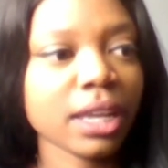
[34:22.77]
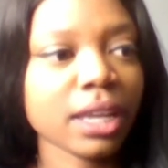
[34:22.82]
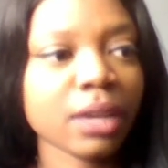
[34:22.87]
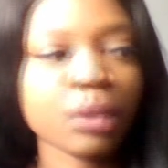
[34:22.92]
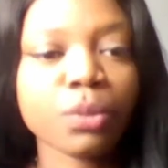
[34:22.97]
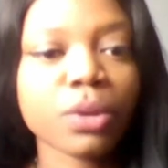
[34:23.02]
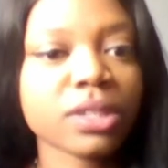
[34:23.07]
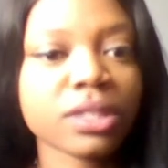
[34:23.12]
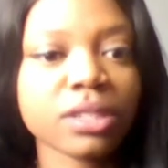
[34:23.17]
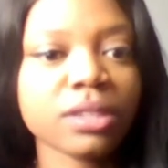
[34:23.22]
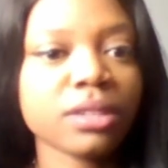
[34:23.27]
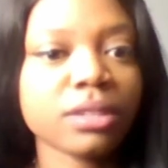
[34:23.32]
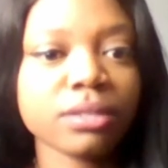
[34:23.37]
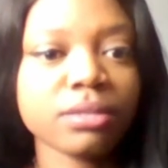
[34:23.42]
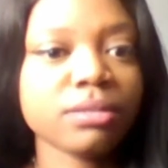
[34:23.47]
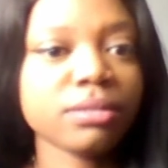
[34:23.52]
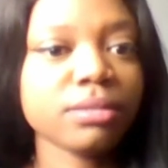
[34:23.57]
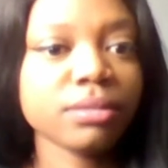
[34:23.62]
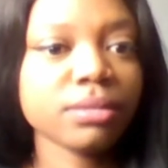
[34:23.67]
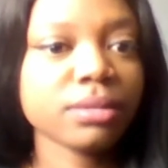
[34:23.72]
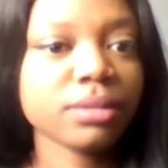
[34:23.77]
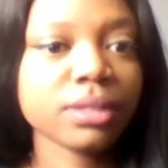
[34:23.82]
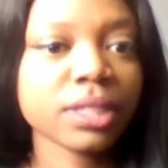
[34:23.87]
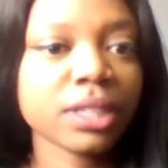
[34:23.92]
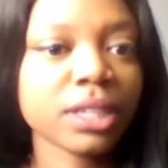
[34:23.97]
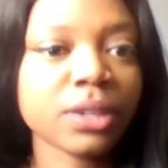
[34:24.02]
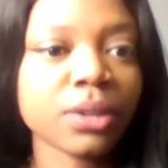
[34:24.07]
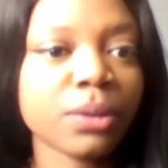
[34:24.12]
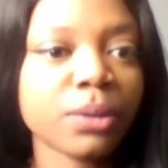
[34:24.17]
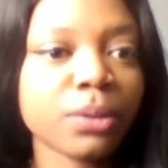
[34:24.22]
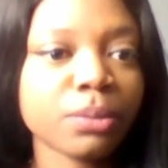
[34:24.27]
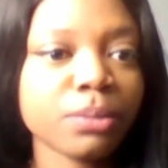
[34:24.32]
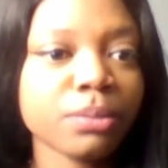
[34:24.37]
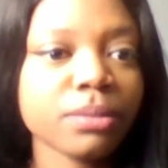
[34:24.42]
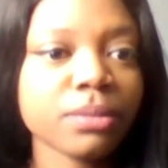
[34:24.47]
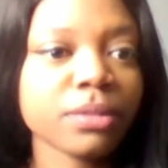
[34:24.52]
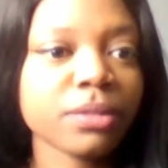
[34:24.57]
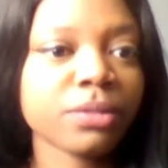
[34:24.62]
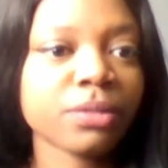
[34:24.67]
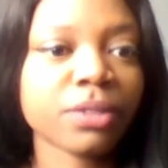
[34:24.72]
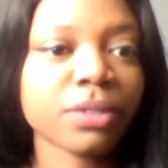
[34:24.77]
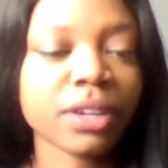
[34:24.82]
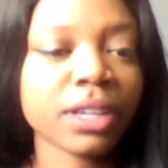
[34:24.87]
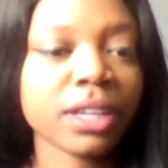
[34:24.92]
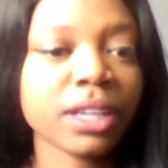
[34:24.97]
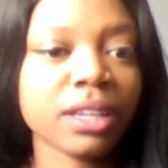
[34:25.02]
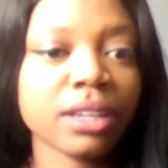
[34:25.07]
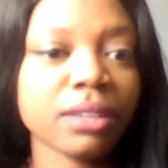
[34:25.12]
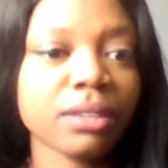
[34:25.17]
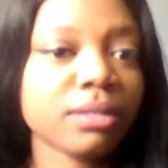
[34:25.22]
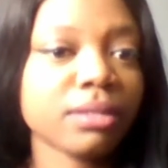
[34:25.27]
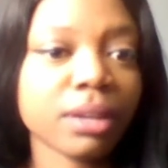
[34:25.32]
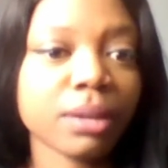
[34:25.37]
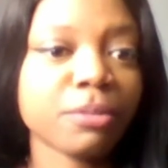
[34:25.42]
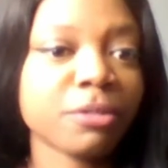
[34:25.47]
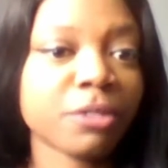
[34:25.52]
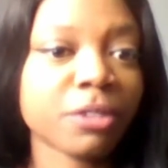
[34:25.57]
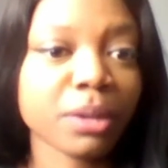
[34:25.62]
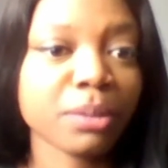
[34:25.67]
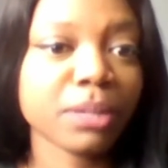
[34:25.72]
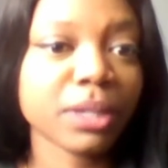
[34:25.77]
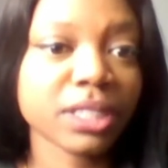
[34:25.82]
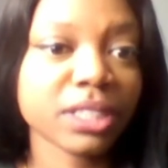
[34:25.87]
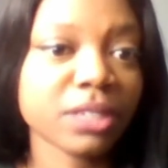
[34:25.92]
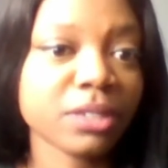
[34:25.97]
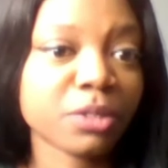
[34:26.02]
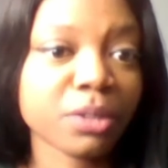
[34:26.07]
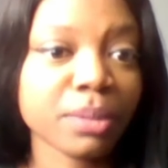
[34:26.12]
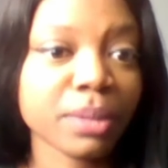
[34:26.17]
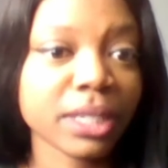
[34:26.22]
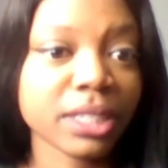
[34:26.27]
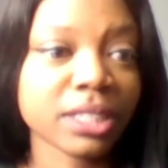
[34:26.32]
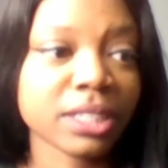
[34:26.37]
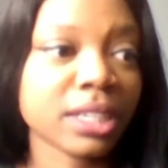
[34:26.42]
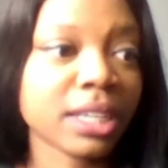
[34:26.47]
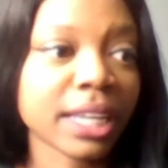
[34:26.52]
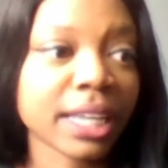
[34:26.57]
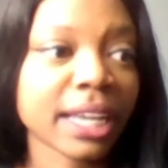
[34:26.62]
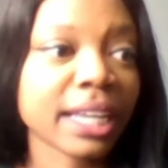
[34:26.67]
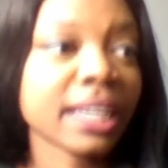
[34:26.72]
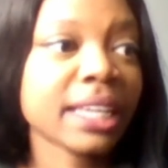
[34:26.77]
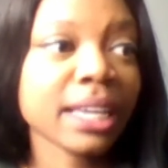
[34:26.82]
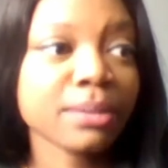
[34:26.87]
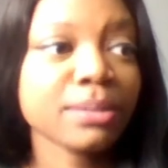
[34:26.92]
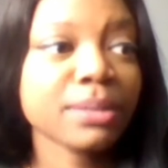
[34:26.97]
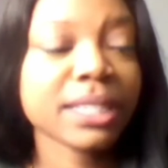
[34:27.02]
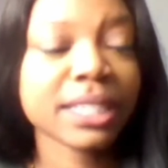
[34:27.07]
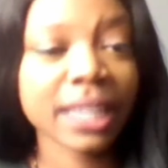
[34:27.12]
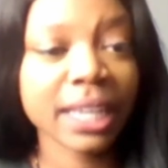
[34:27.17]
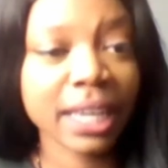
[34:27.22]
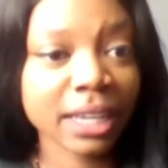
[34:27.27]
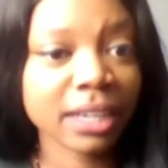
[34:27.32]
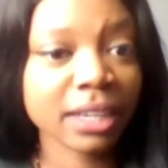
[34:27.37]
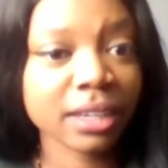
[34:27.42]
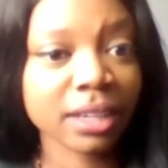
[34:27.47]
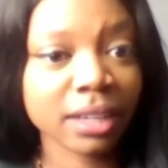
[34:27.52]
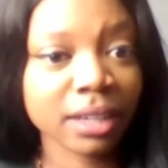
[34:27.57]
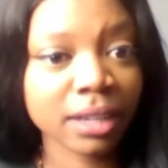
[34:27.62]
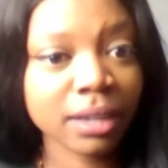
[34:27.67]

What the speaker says: it wasn't, you know, very, very much information. Like I came to Canada,